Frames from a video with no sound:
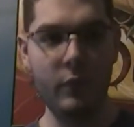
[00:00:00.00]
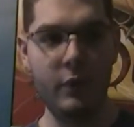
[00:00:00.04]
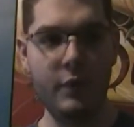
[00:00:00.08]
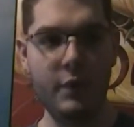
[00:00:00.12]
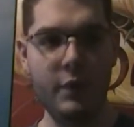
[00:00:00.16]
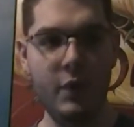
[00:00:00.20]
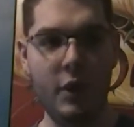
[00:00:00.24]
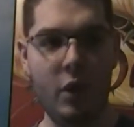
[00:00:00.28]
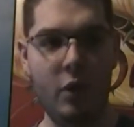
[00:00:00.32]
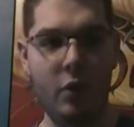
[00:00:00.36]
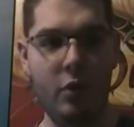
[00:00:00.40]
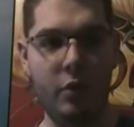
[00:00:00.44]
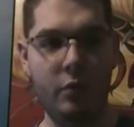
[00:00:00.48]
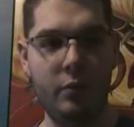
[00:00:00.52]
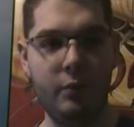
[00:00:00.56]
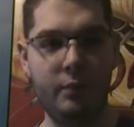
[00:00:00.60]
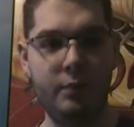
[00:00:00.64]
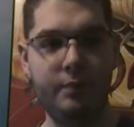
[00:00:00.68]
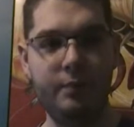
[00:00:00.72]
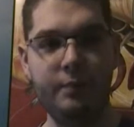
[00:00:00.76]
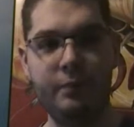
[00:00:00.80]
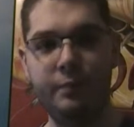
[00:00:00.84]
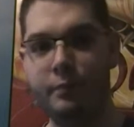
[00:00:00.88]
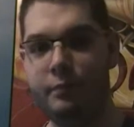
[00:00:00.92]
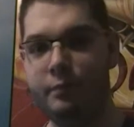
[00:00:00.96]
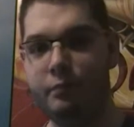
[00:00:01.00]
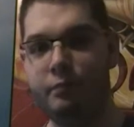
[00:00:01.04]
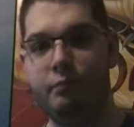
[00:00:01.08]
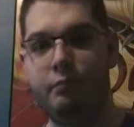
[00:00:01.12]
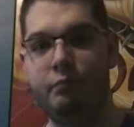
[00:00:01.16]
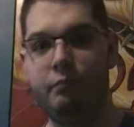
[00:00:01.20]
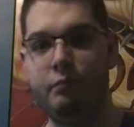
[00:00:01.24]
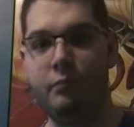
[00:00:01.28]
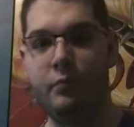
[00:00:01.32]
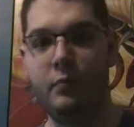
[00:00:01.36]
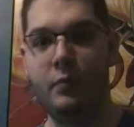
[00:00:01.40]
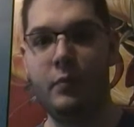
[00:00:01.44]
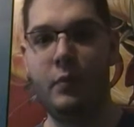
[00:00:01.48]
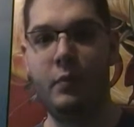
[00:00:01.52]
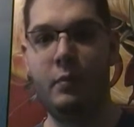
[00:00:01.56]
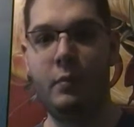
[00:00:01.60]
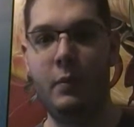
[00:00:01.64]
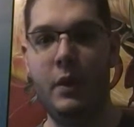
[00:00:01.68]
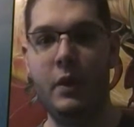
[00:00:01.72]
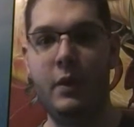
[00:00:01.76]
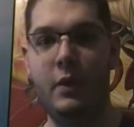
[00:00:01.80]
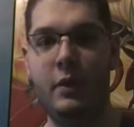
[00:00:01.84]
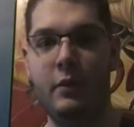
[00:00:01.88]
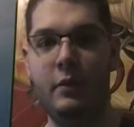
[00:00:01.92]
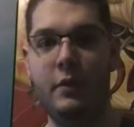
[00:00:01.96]
So, I
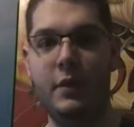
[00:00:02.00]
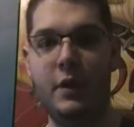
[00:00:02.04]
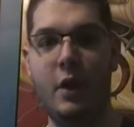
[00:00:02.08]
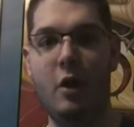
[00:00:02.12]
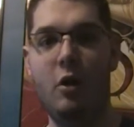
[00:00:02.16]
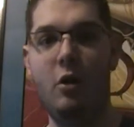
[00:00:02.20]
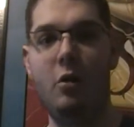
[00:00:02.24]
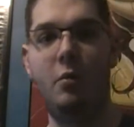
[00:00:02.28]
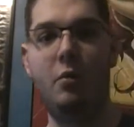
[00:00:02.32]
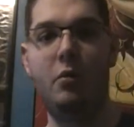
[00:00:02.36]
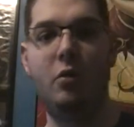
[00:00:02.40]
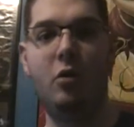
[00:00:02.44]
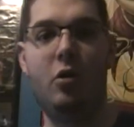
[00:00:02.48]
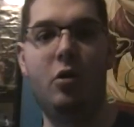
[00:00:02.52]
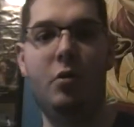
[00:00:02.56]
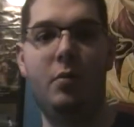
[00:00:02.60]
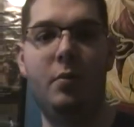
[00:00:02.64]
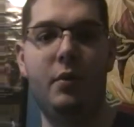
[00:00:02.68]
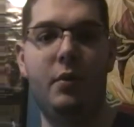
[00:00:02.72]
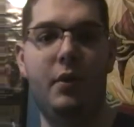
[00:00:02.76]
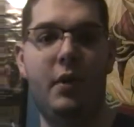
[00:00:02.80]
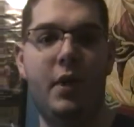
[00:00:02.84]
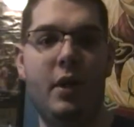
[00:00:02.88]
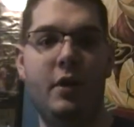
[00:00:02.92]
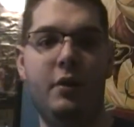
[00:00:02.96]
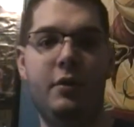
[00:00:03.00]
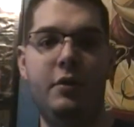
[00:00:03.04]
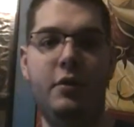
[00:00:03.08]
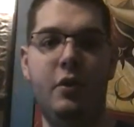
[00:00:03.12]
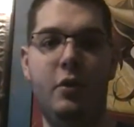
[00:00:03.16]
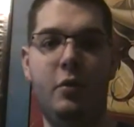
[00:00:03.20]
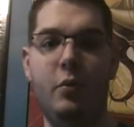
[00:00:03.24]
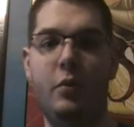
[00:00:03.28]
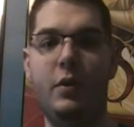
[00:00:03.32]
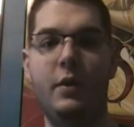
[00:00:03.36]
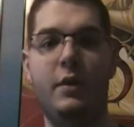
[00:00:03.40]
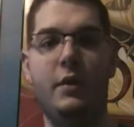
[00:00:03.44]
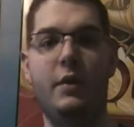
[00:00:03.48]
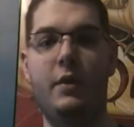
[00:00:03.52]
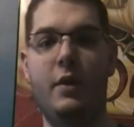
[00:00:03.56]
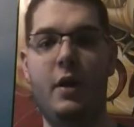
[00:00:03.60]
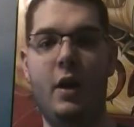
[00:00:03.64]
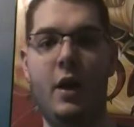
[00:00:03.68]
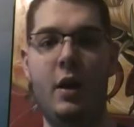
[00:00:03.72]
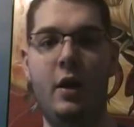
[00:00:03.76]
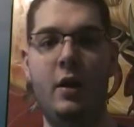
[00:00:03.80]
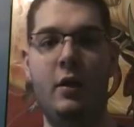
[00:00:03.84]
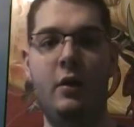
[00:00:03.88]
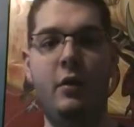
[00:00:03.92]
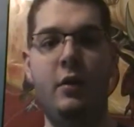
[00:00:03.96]
mean, Scaradorable the Hunter was
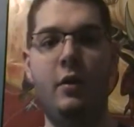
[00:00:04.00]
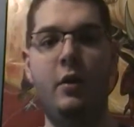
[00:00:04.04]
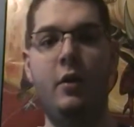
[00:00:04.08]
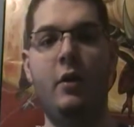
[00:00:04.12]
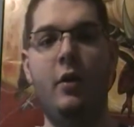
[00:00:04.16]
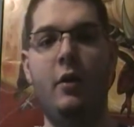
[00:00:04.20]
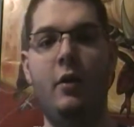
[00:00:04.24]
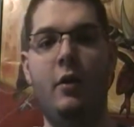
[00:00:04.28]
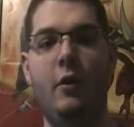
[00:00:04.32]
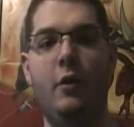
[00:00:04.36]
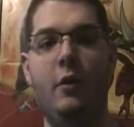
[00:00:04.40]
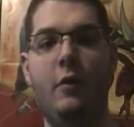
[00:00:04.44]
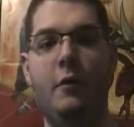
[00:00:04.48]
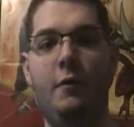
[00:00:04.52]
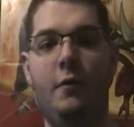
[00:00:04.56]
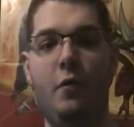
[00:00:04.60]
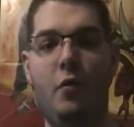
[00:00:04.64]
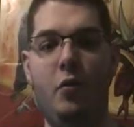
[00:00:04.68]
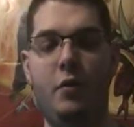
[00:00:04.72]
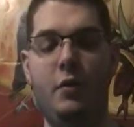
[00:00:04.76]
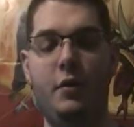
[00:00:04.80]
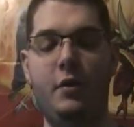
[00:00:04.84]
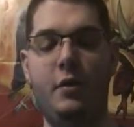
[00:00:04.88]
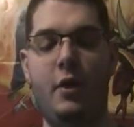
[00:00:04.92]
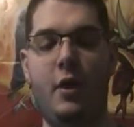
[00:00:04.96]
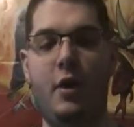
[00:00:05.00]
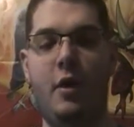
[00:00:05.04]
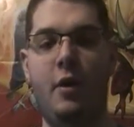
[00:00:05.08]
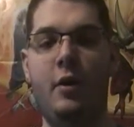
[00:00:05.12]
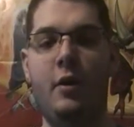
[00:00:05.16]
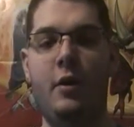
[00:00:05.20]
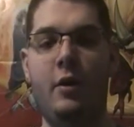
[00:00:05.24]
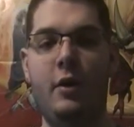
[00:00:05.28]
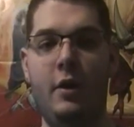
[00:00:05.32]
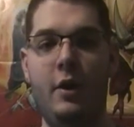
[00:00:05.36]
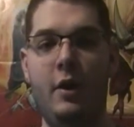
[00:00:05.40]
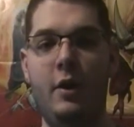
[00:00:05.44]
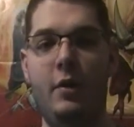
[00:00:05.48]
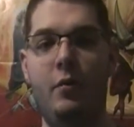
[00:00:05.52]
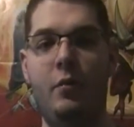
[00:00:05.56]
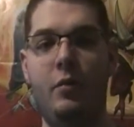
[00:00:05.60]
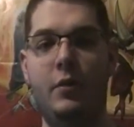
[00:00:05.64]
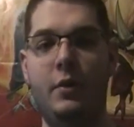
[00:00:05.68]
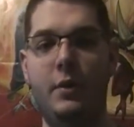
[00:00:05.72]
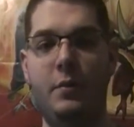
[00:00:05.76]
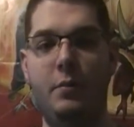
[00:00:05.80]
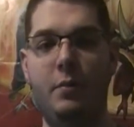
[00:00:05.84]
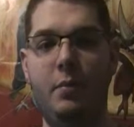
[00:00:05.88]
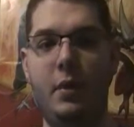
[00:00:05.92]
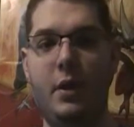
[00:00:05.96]
4-star, and he
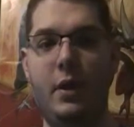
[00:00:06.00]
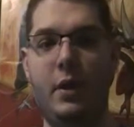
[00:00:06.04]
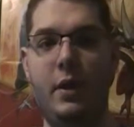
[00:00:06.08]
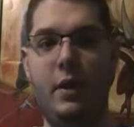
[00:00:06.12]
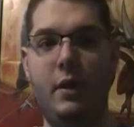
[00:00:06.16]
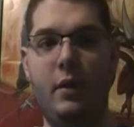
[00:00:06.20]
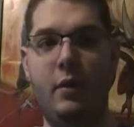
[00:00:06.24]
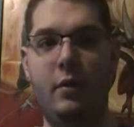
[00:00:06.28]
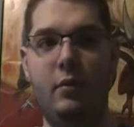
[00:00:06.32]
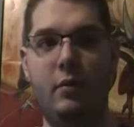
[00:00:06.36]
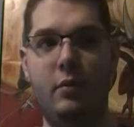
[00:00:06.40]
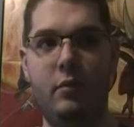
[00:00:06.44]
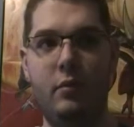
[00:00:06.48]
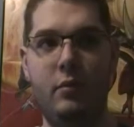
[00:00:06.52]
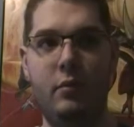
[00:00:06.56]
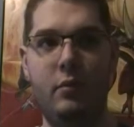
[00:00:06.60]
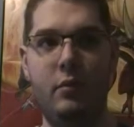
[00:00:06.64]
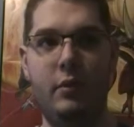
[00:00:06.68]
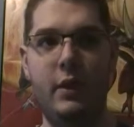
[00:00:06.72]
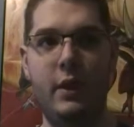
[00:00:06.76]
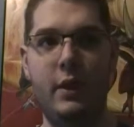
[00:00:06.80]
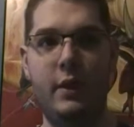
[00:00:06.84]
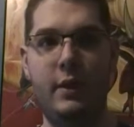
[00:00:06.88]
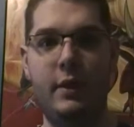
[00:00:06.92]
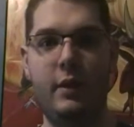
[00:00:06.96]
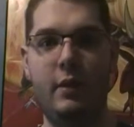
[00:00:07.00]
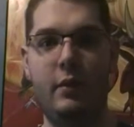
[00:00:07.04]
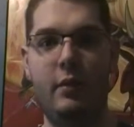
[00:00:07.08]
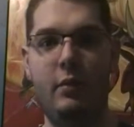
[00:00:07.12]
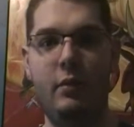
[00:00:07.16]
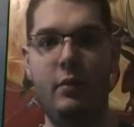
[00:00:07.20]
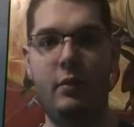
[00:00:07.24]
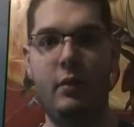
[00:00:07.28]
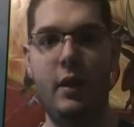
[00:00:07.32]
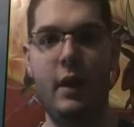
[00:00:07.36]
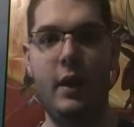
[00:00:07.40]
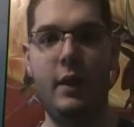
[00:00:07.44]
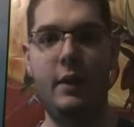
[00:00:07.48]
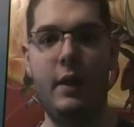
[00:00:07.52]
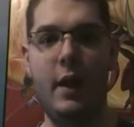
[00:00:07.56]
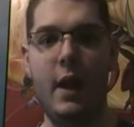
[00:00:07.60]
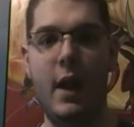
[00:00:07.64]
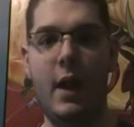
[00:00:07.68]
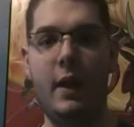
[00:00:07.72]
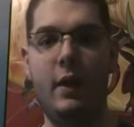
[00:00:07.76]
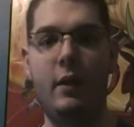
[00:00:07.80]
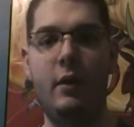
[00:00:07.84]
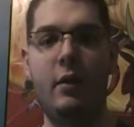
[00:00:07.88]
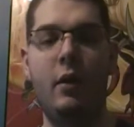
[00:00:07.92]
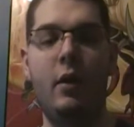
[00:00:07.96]
was pretty decent at
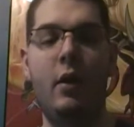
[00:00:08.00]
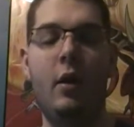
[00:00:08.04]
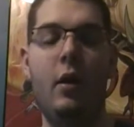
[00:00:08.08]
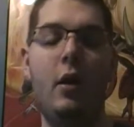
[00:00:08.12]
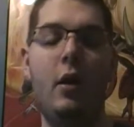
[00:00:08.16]
that.